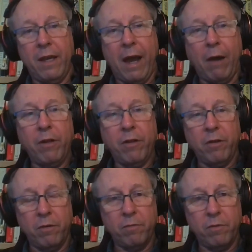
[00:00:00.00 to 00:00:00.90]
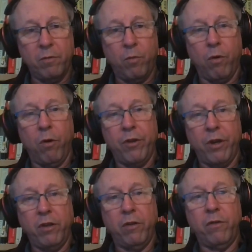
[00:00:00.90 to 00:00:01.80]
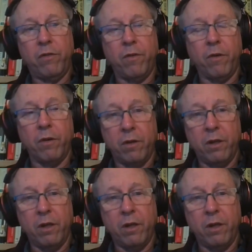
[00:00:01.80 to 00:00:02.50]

out in the, the world and used for